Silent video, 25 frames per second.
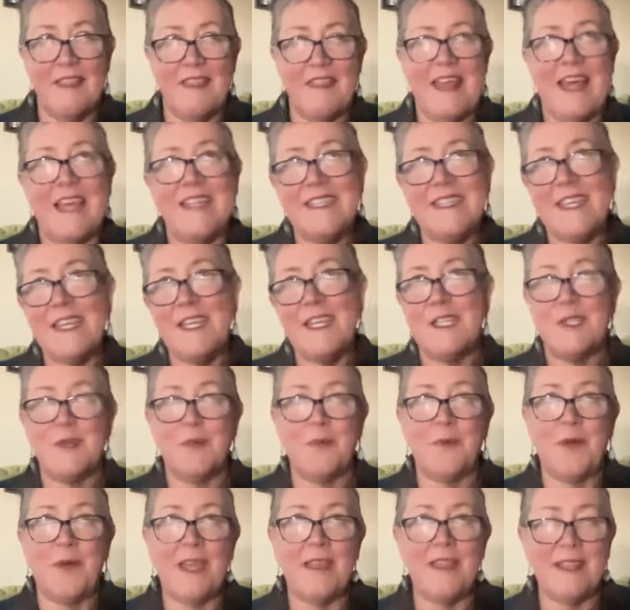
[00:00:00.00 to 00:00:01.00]
That takes
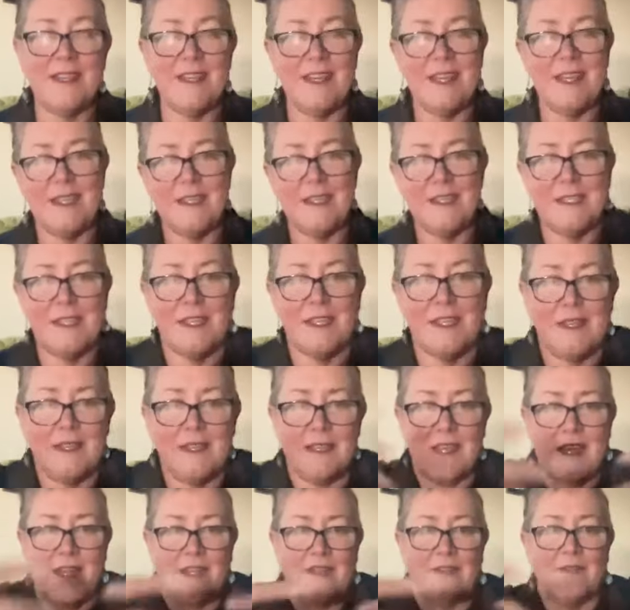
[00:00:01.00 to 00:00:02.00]
away the need to
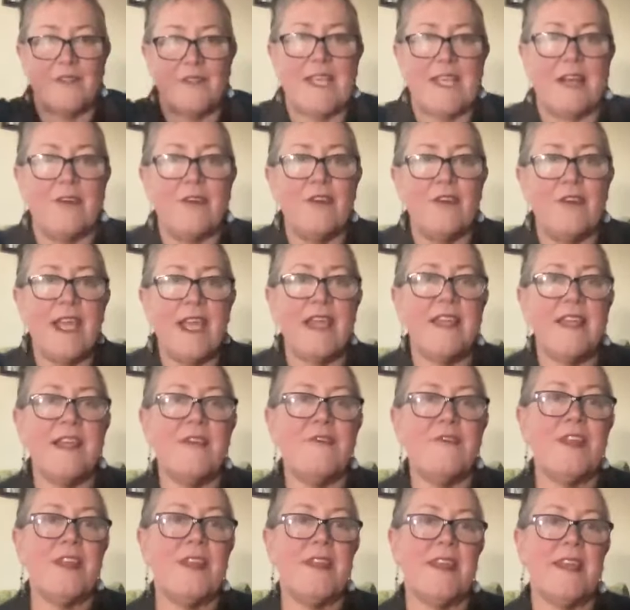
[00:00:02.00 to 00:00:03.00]
kind of segregate
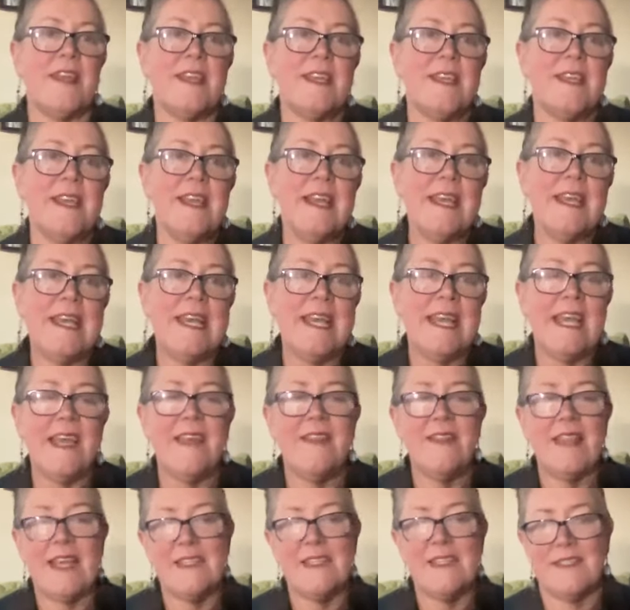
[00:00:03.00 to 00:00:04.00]
everything.
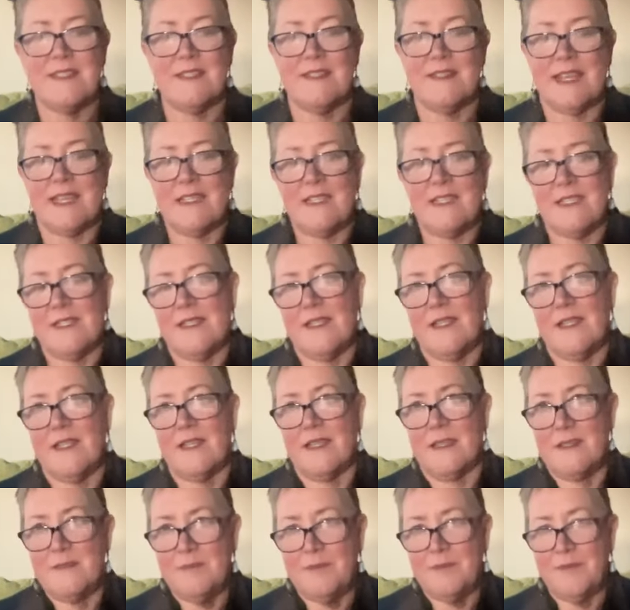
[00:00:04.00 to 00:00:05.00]
And that's
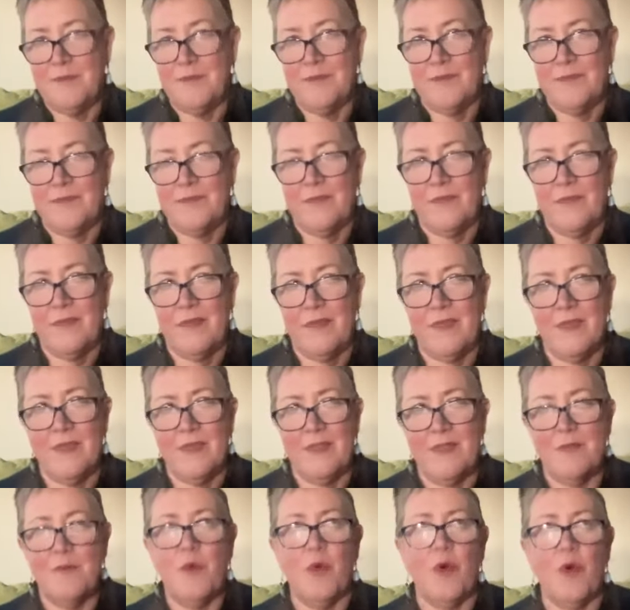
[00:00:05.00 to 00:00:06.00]
the
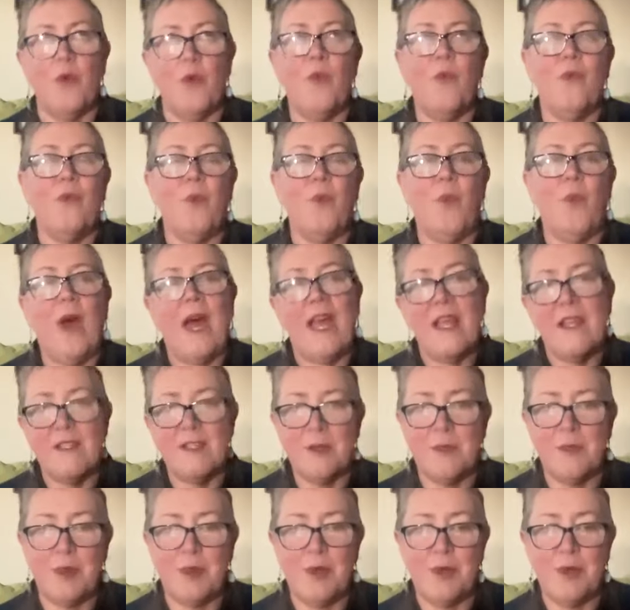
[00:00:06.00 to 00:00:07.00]
more wild
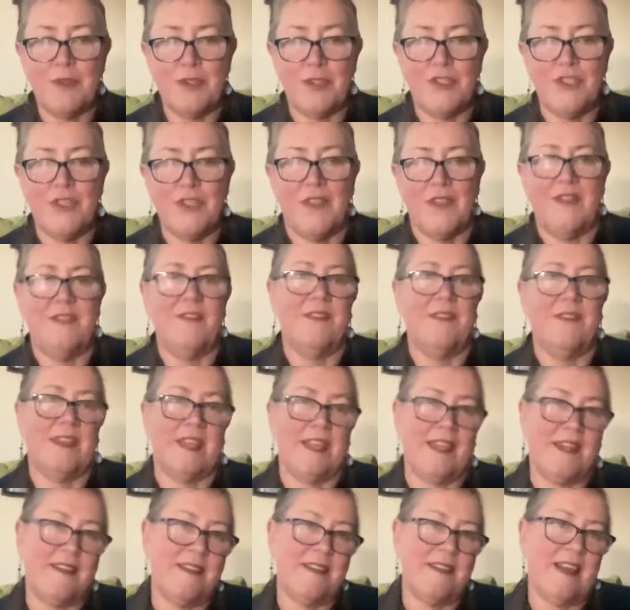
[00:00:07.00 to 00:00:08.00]
approach
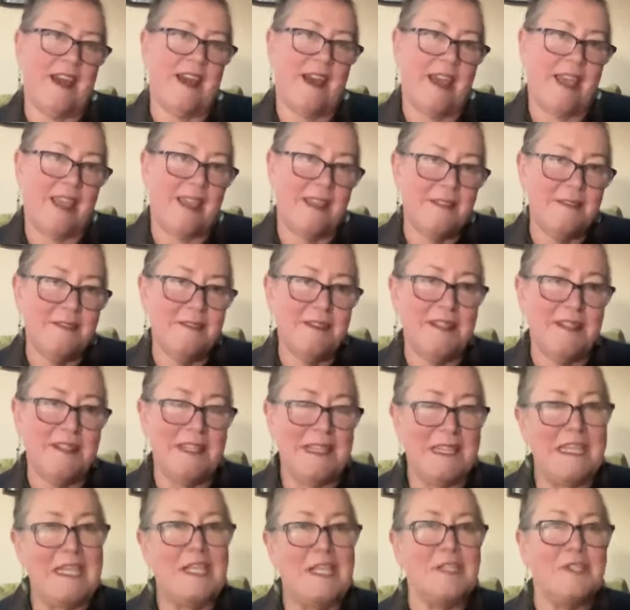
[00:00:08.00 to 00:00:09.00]
that I
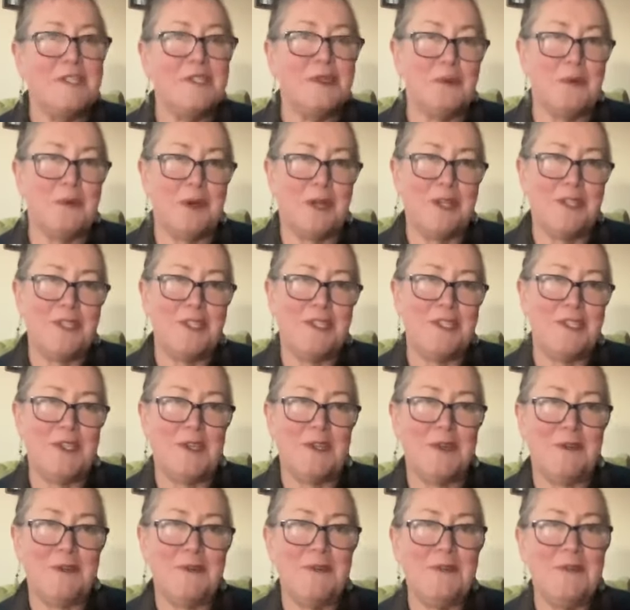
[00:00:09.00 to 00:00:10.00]
lean towards.
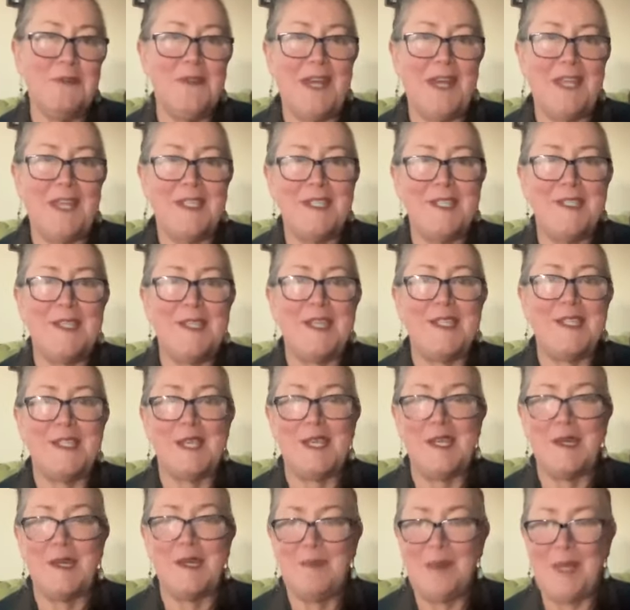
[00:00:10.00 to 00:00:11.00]
So that's
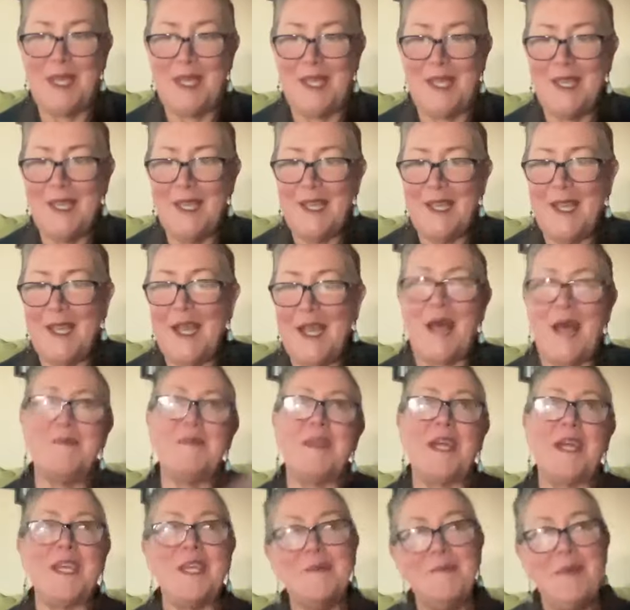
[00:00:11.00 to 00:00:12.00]
going to be, I'm
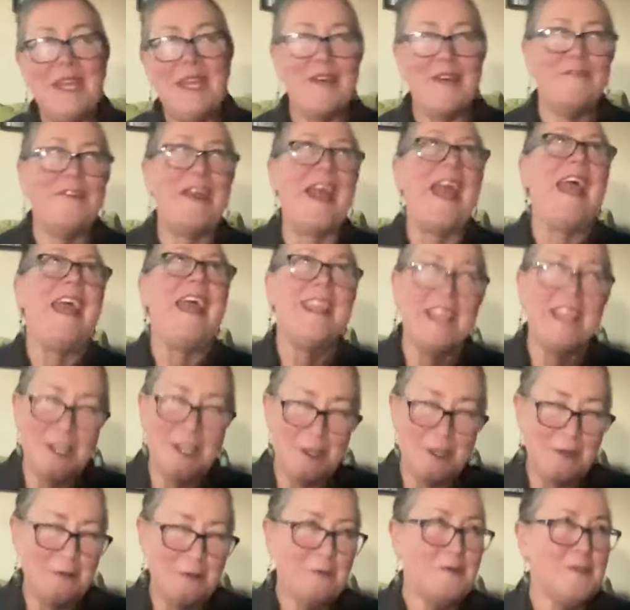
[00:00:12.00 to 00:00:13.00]
not going to be of any
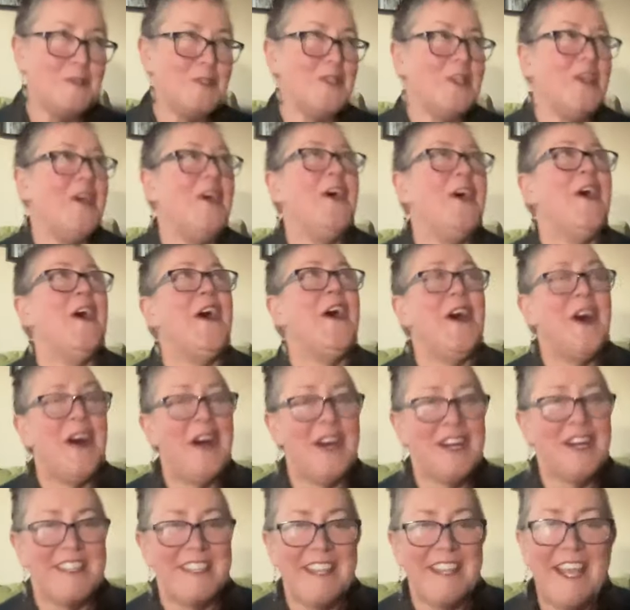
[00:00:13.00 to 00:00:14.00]
use
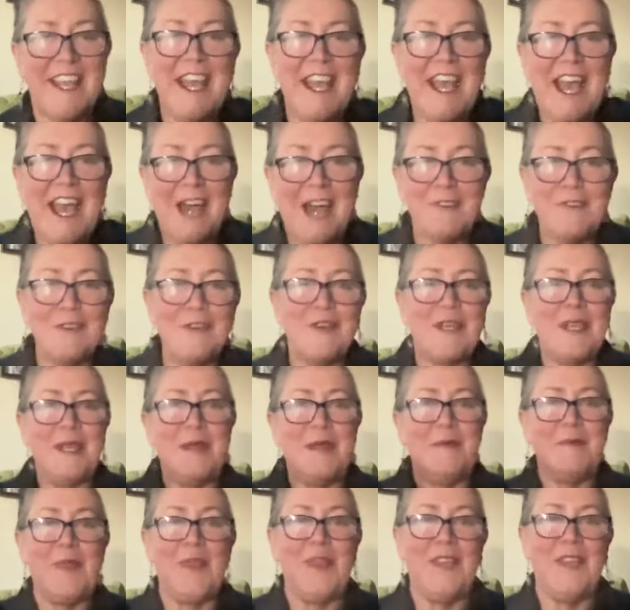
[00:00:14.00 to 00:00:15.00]
on how do you
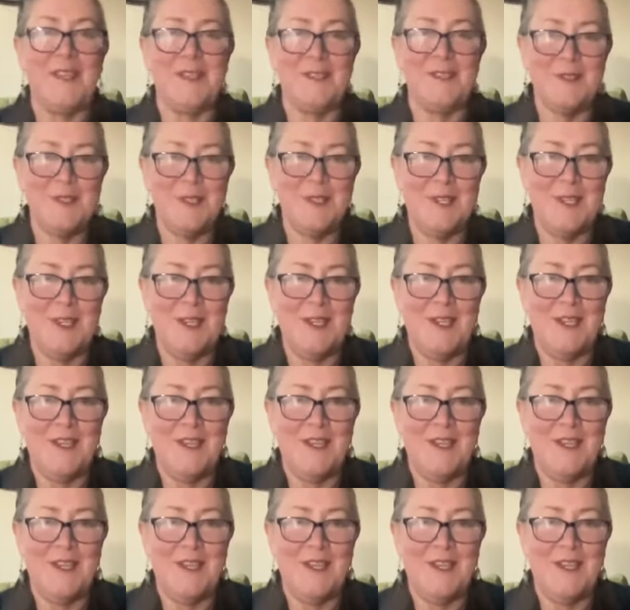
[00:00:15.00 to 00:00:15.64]
keep things